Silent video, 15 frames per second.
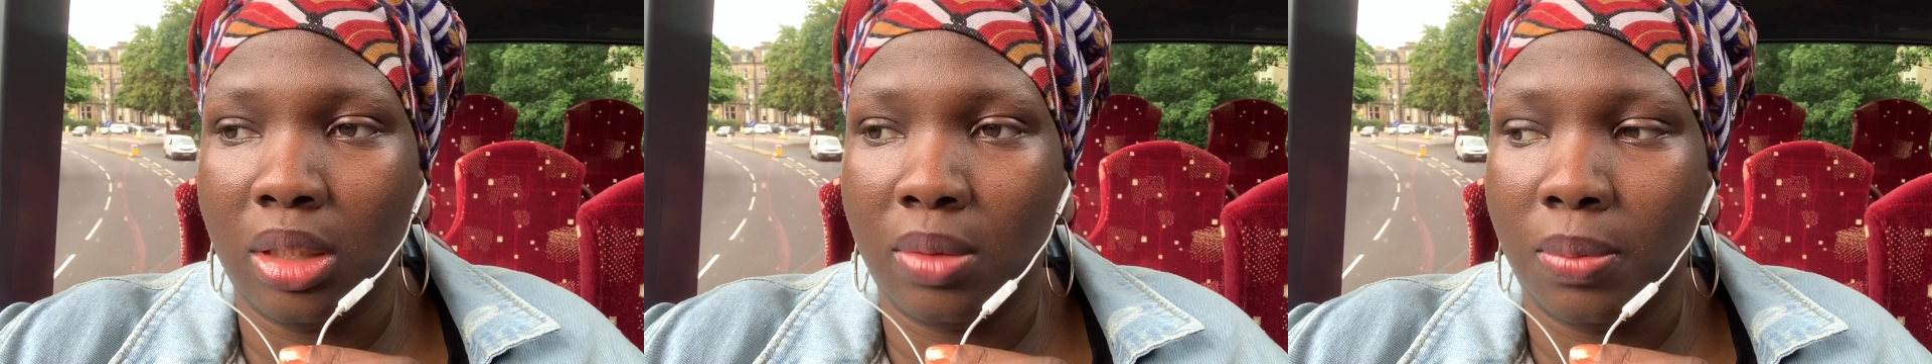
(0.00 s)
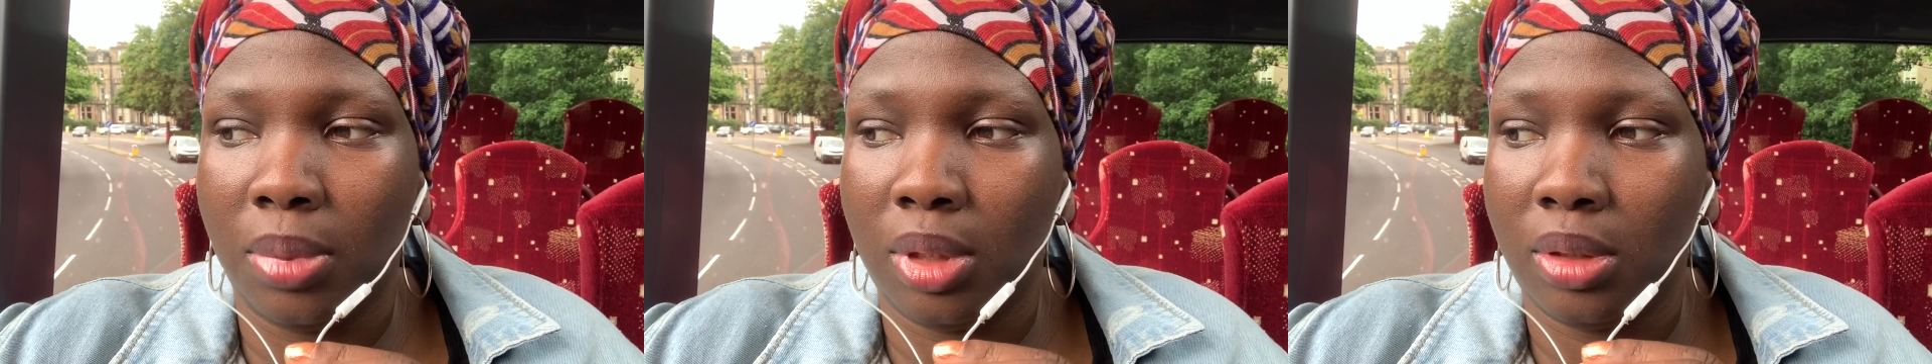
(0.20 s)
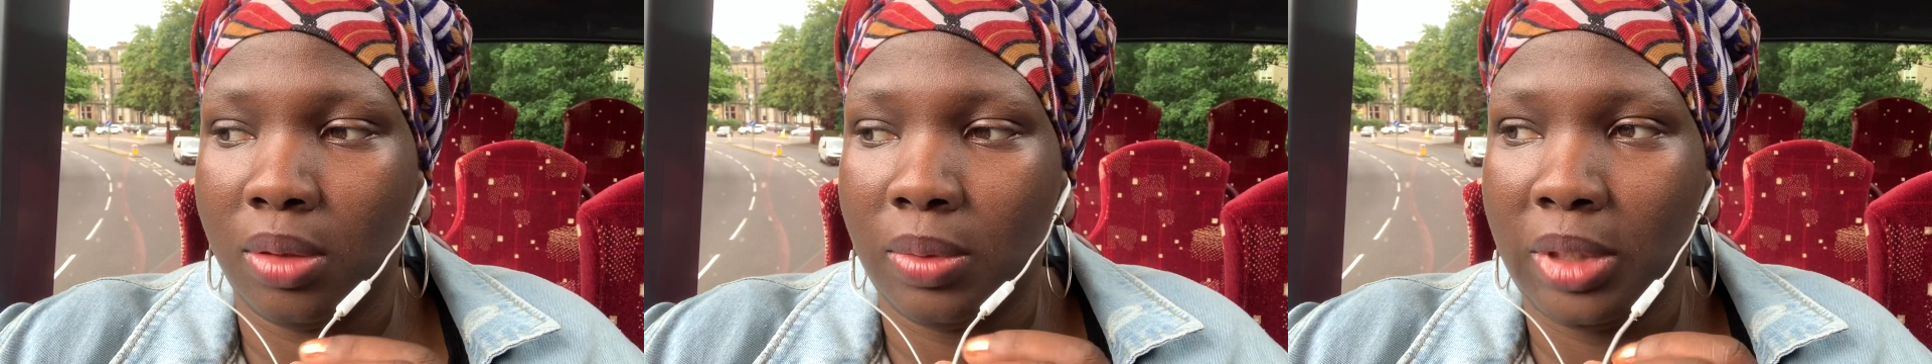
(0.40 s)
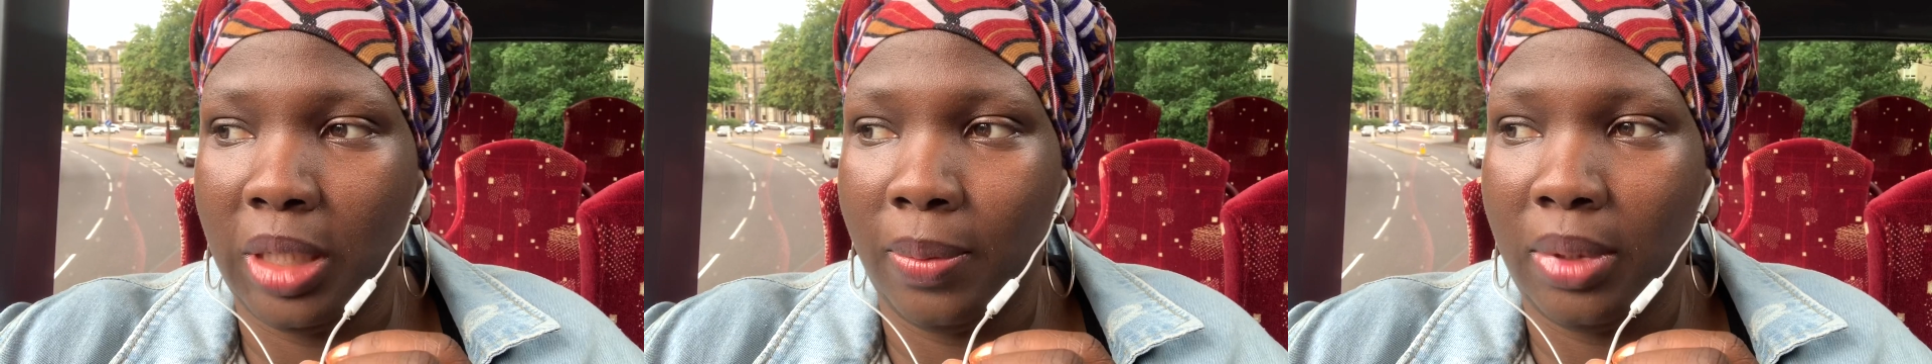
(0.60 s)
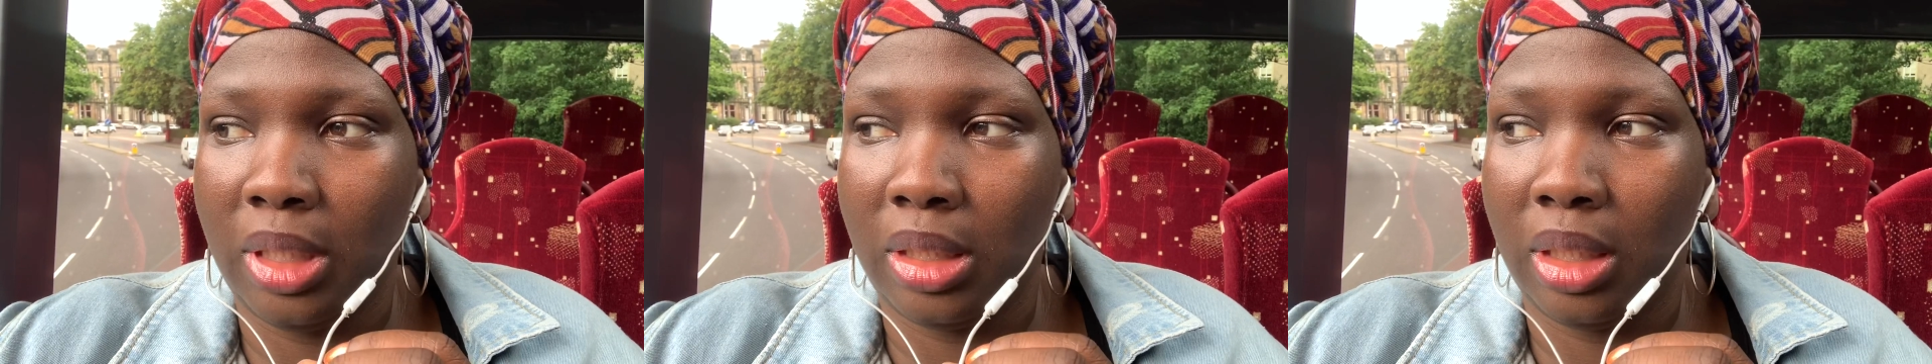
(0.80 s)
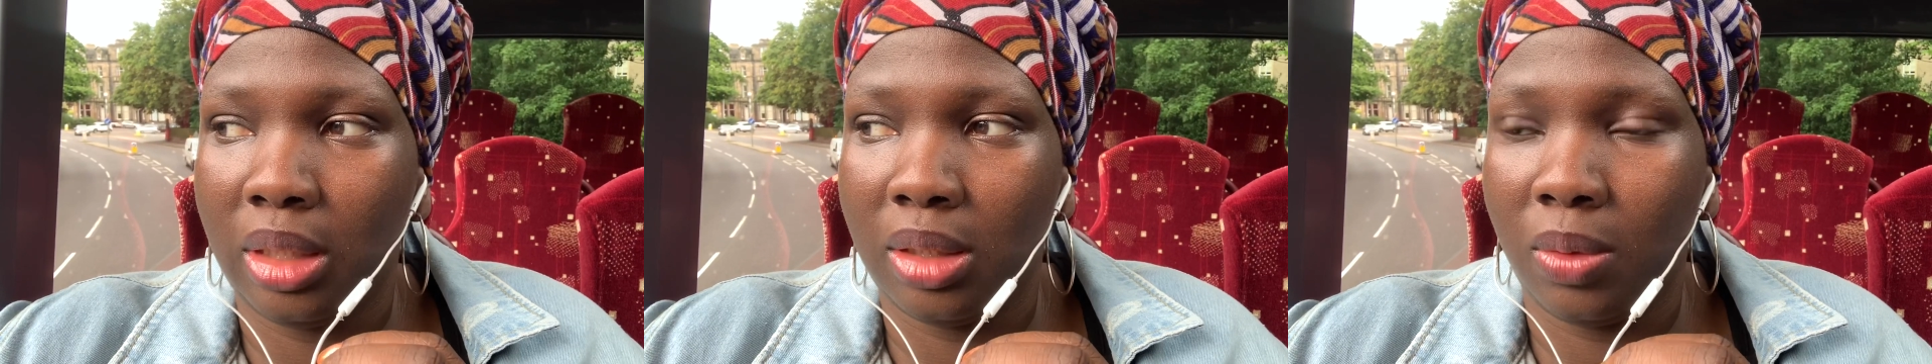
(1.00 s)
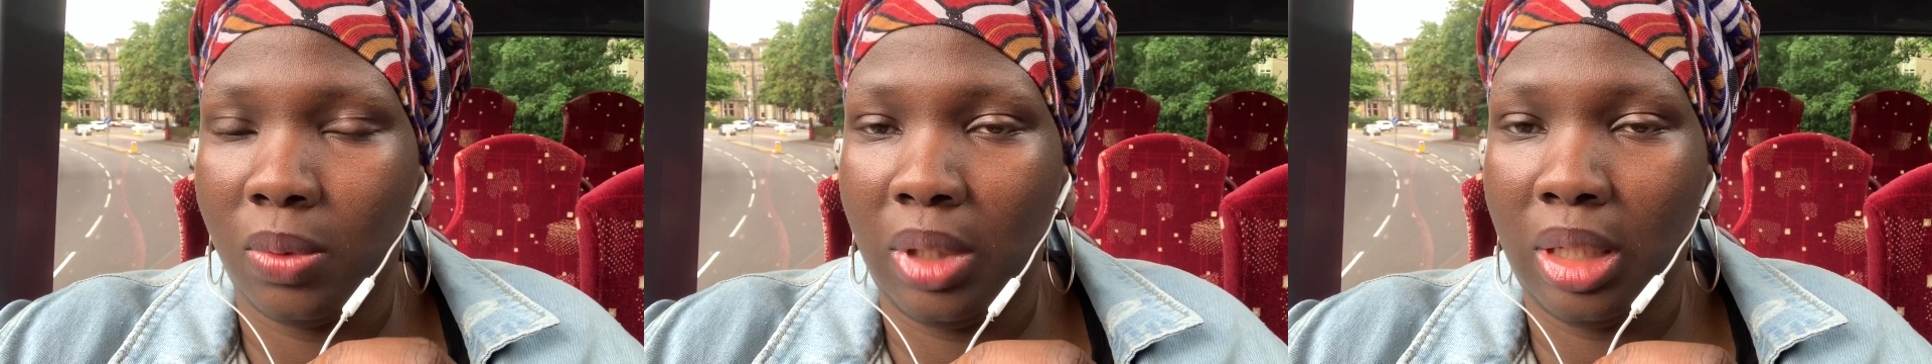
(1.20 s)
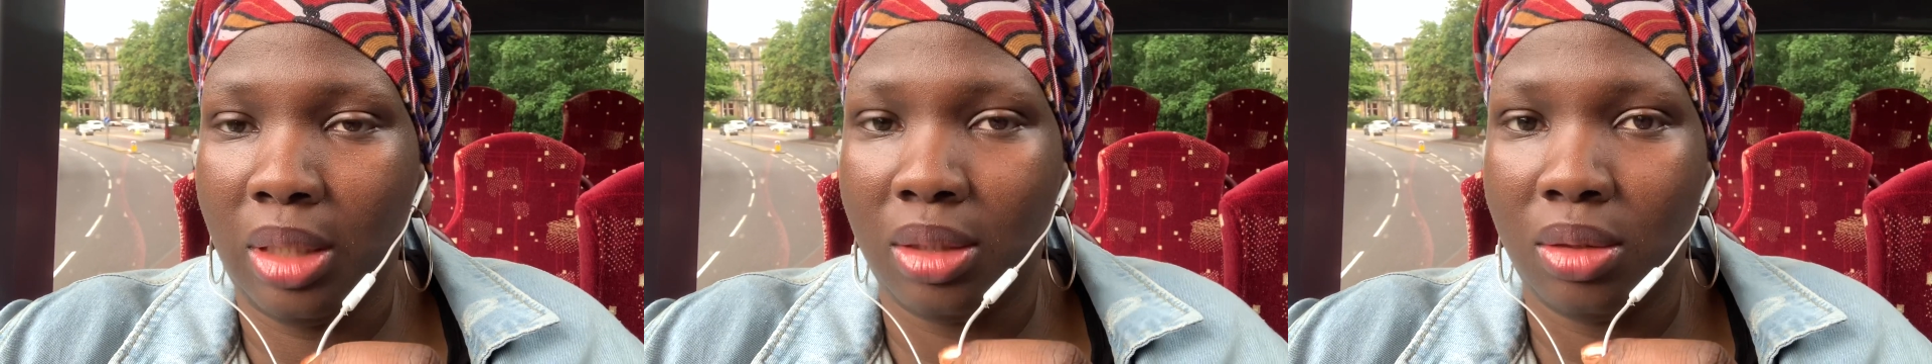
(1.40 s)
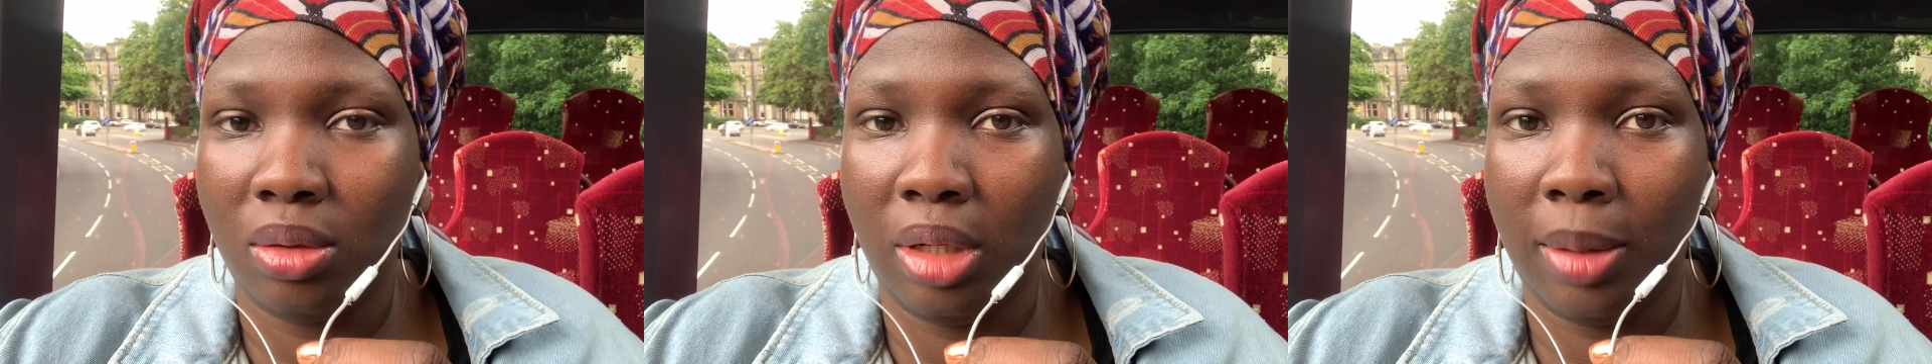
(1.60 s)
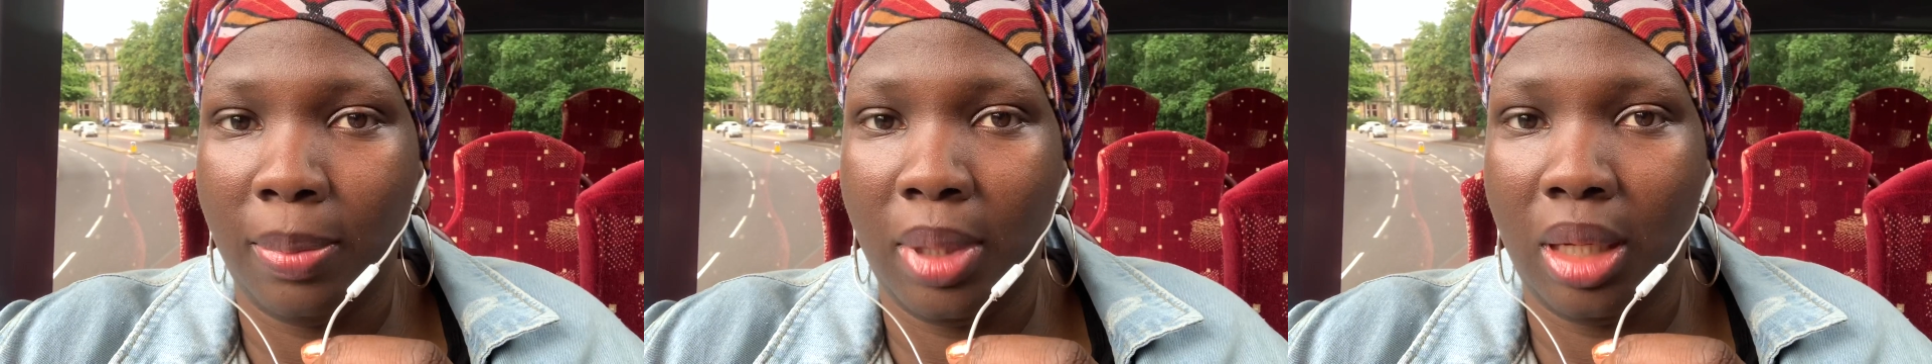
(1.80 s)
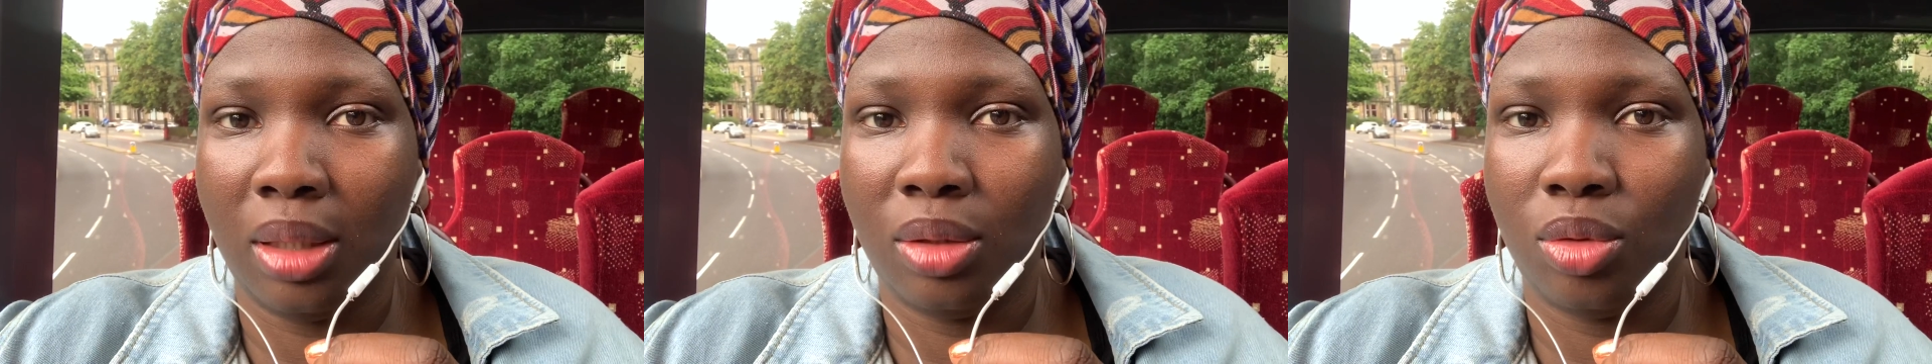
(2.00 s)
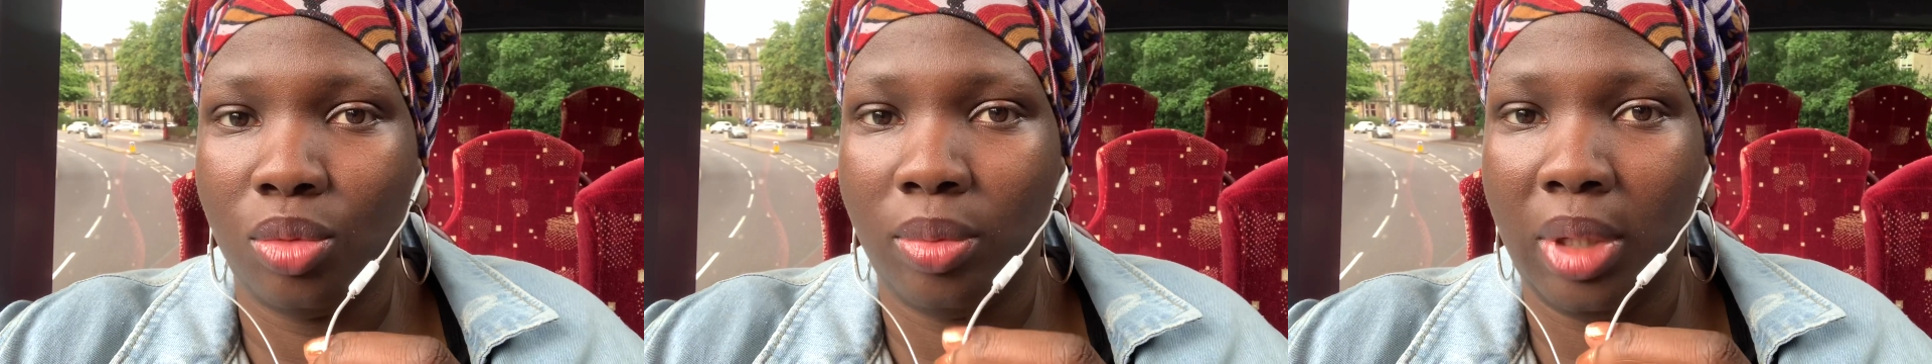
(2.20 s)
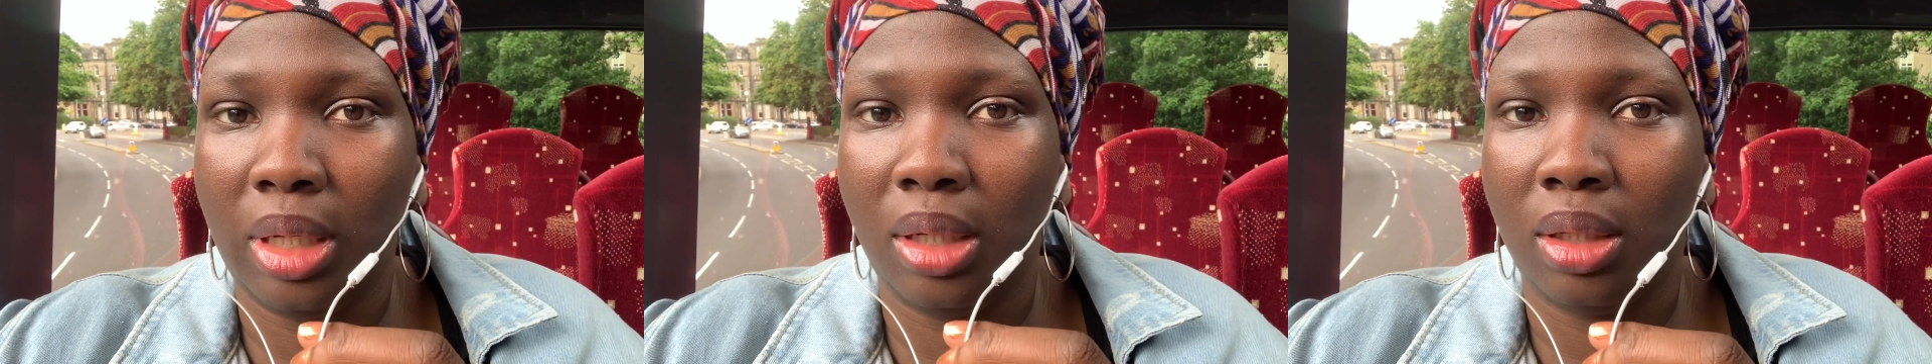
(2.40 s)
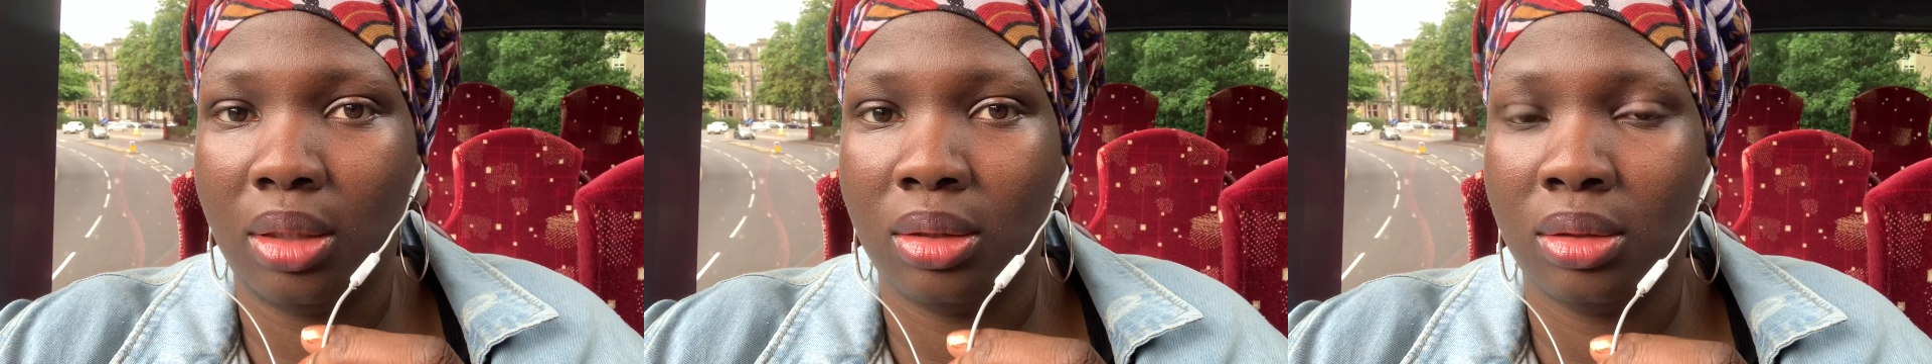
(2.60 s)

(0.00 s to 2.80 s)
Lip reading: But sometimes it takes a while to get back to my